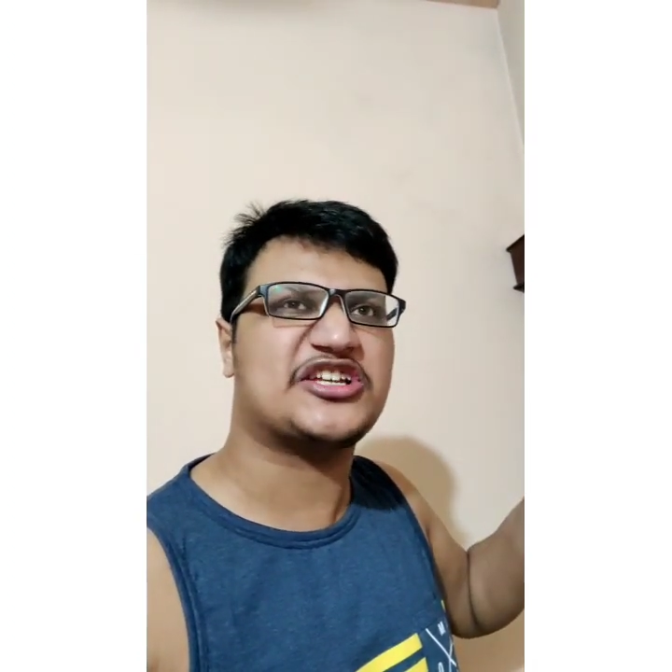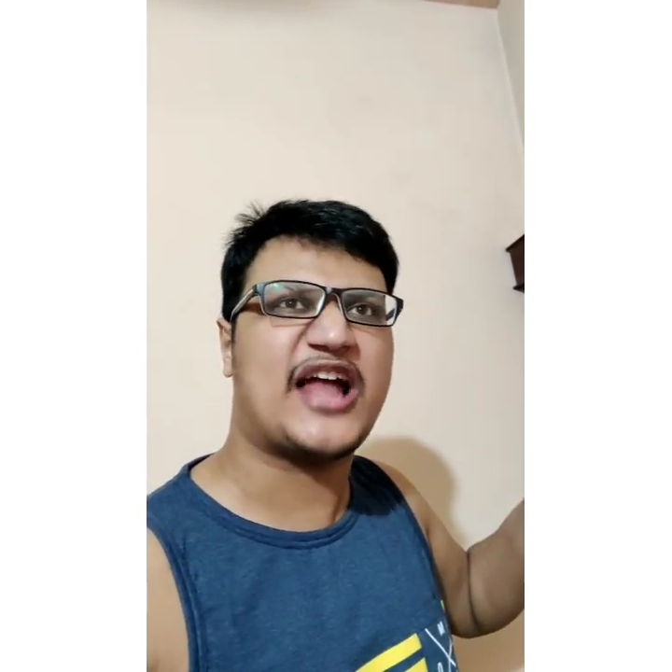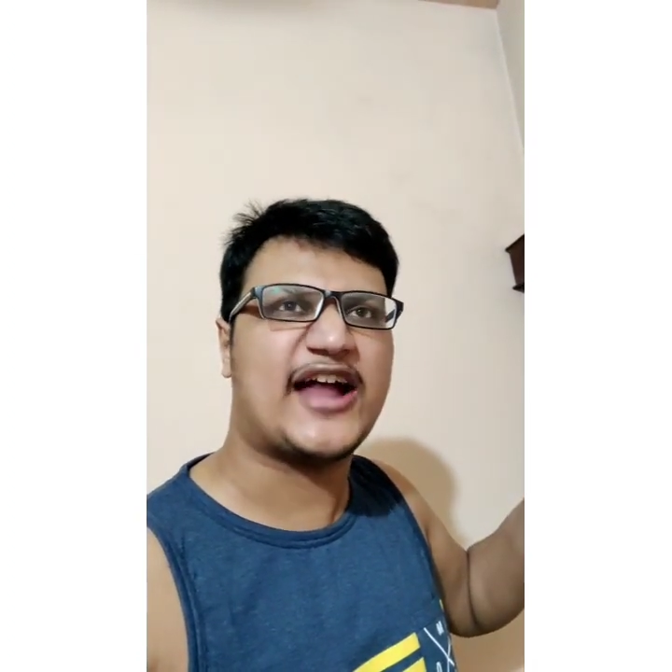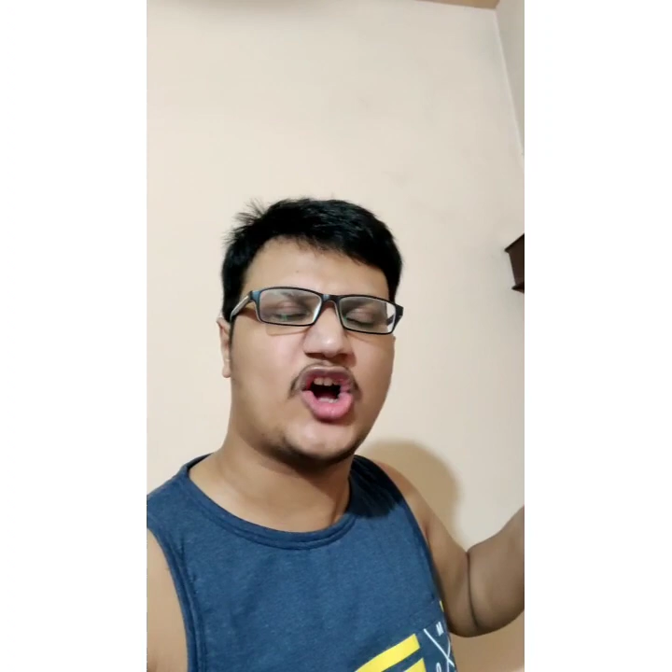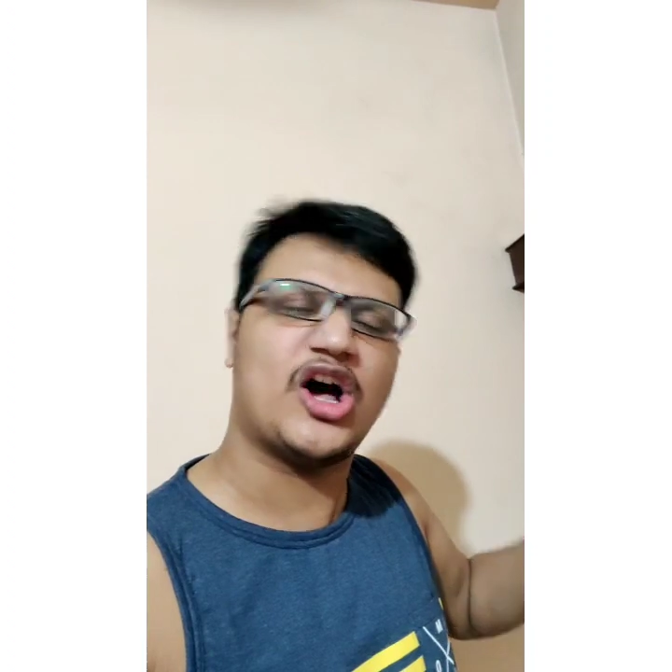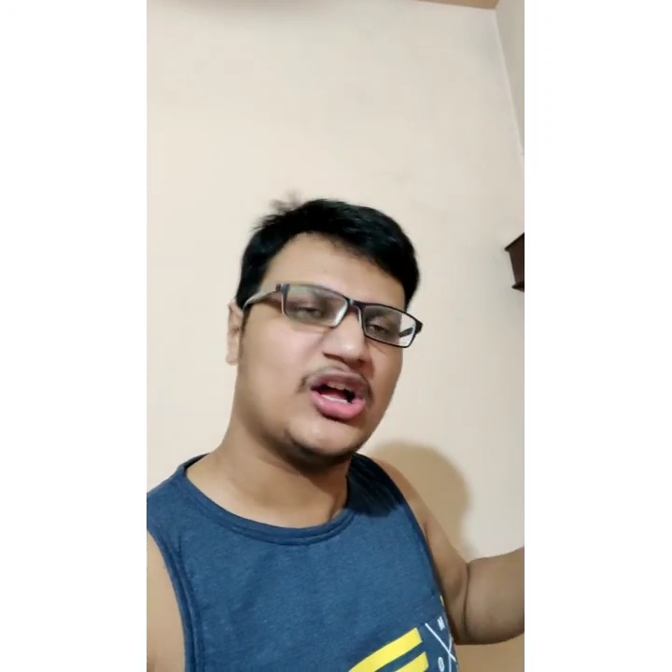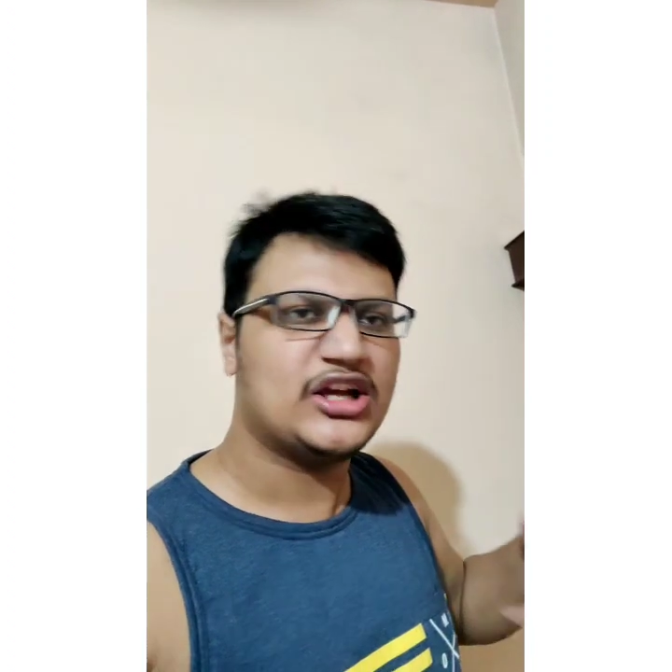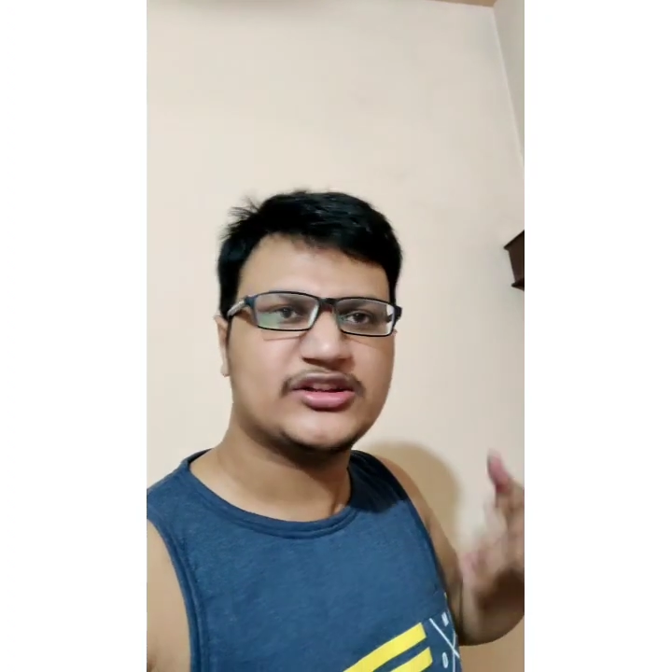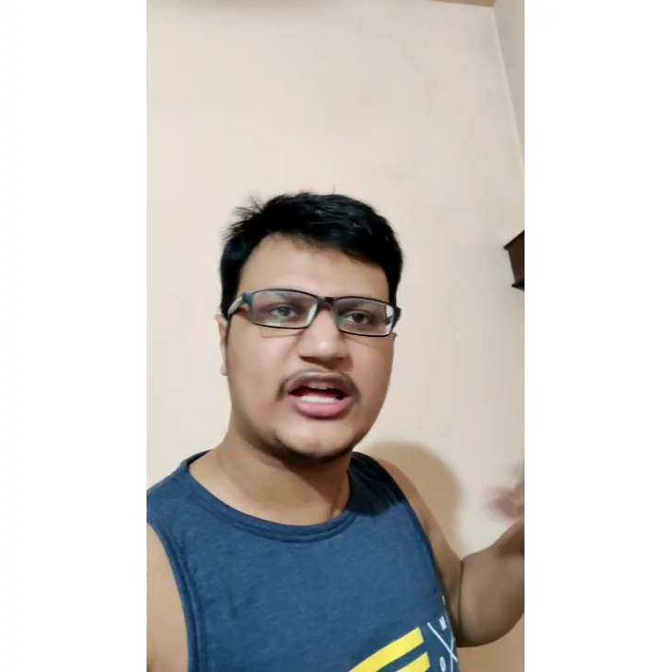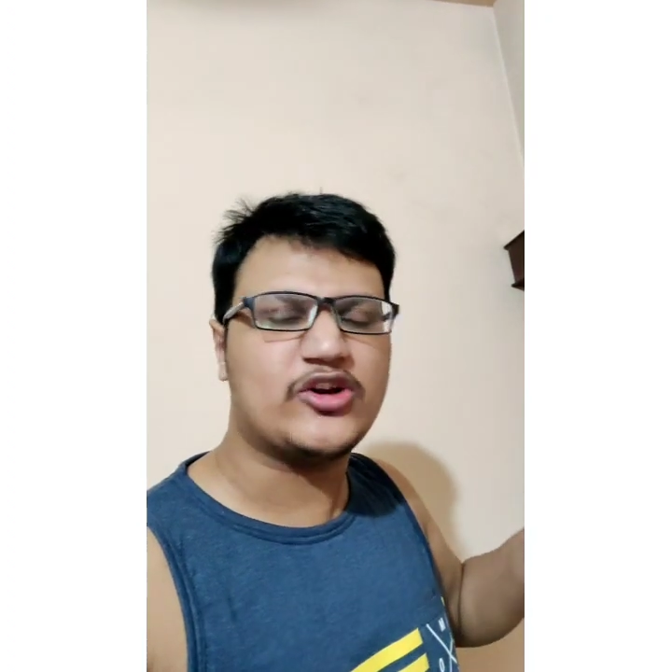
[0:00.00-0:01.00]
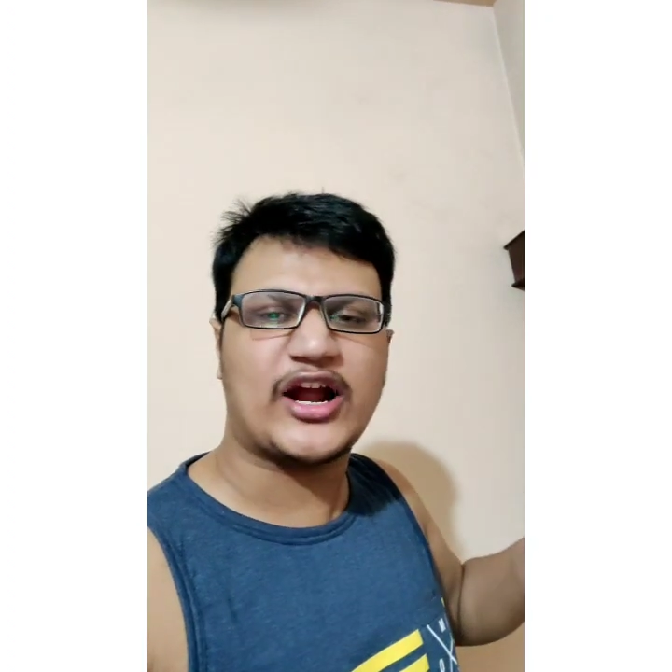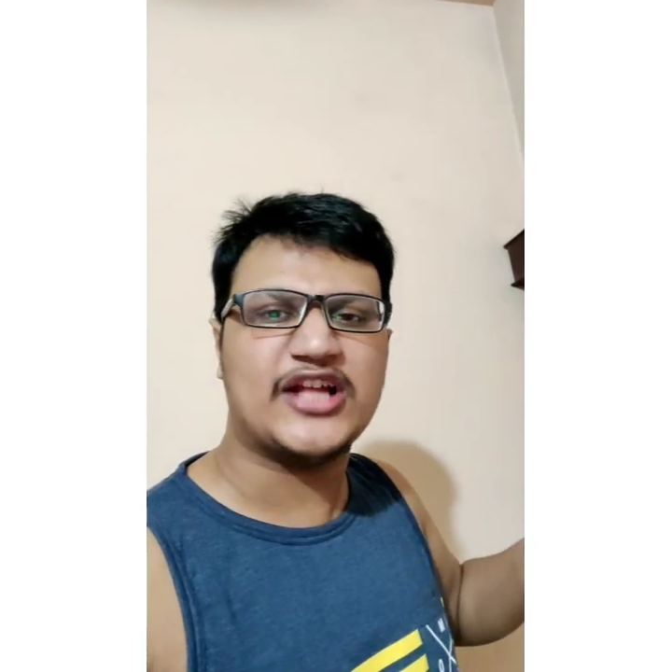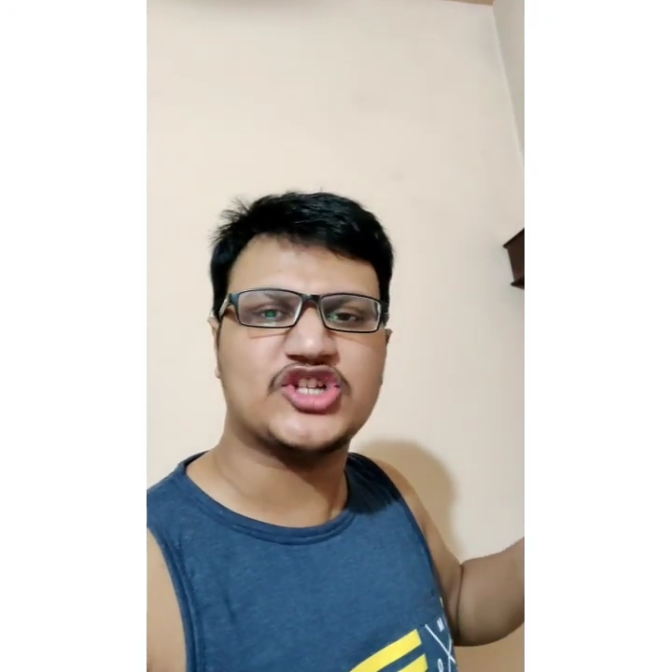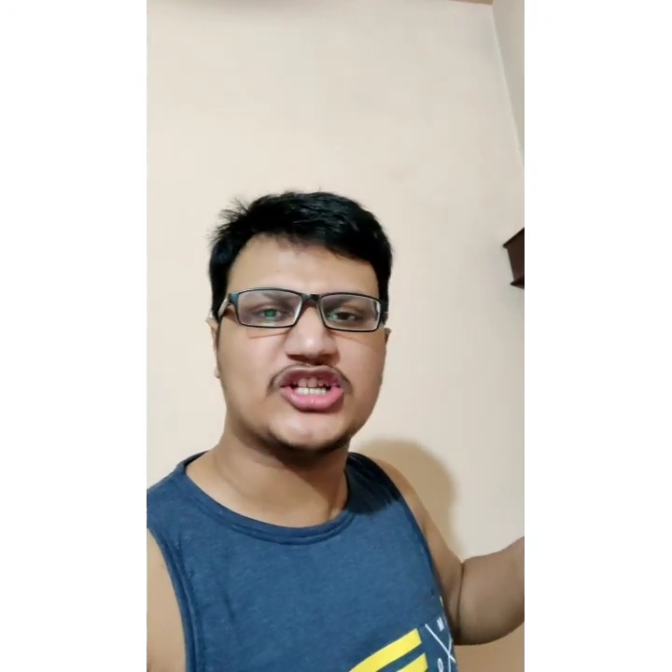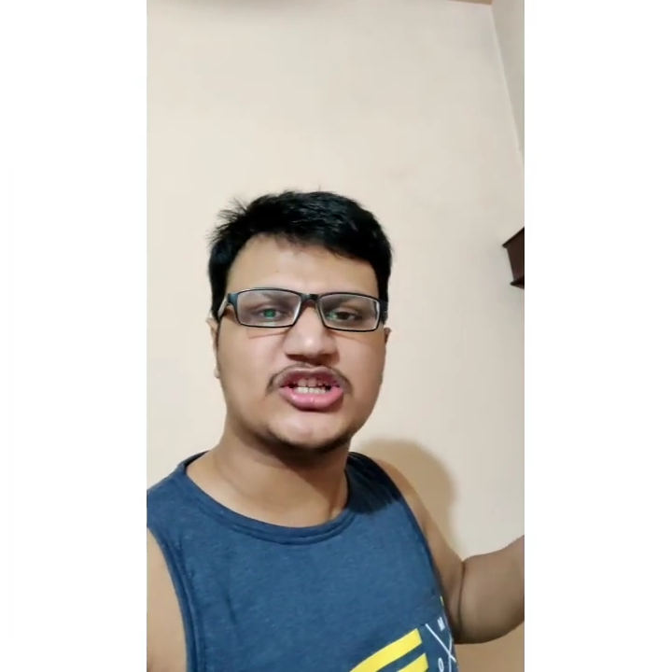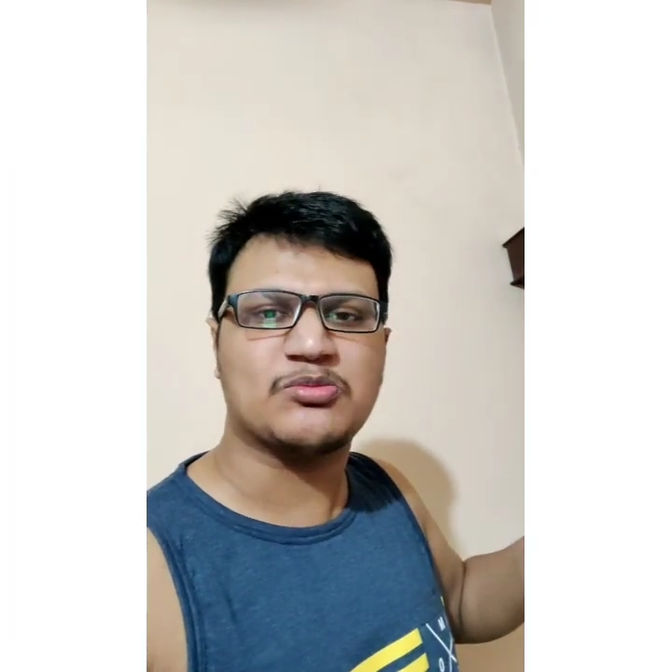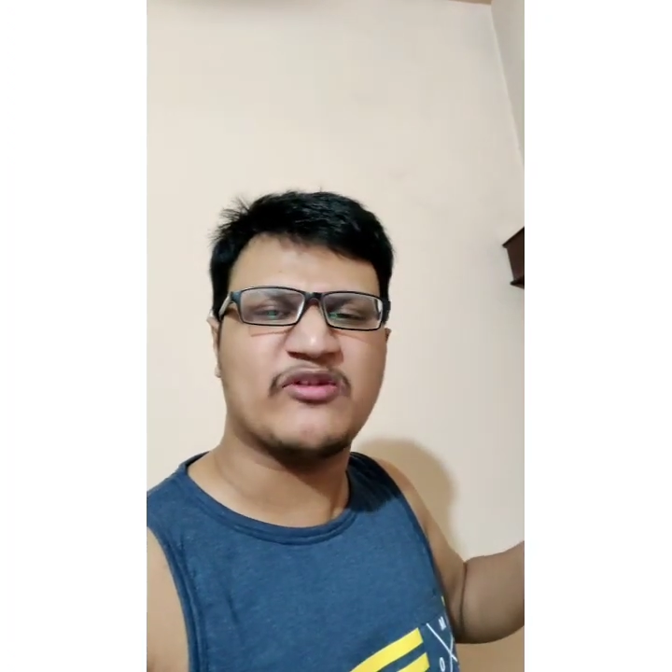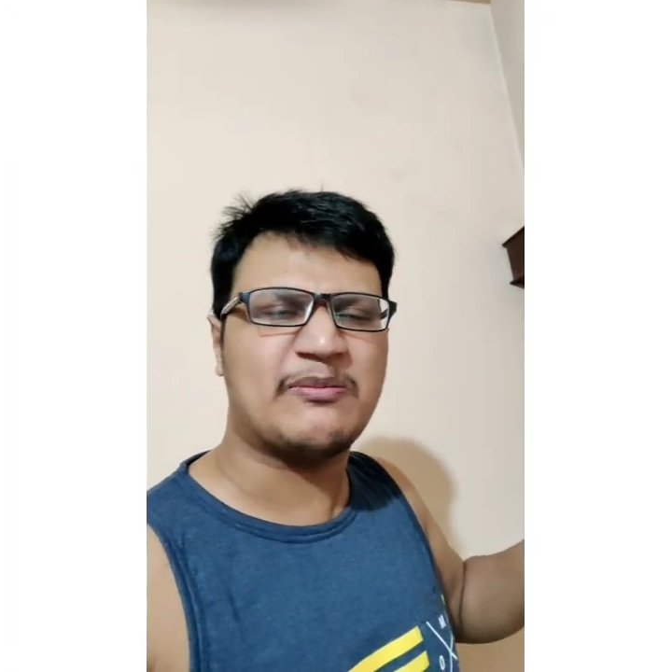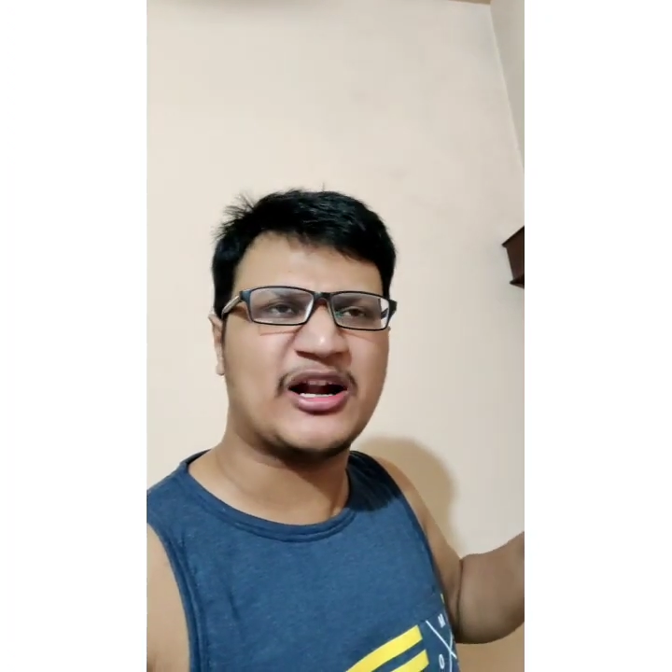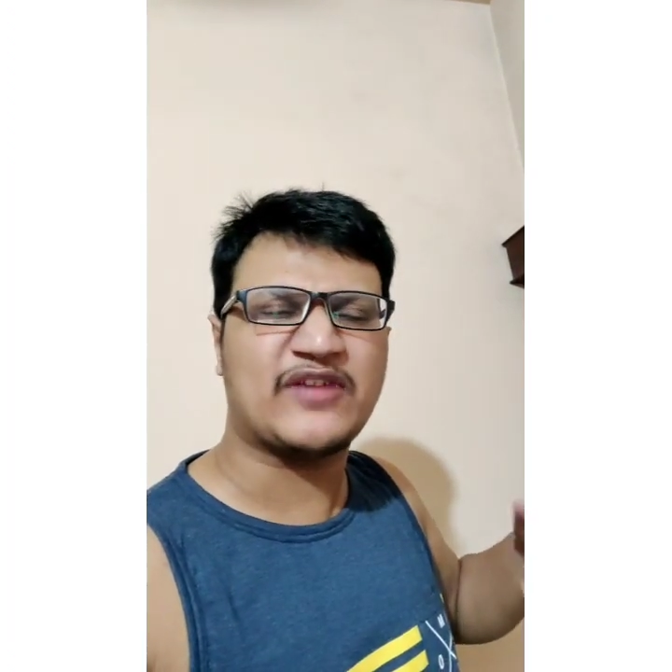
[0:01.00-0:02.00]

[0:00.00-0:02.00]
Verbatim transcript: scenario, then you can enjoy this movie.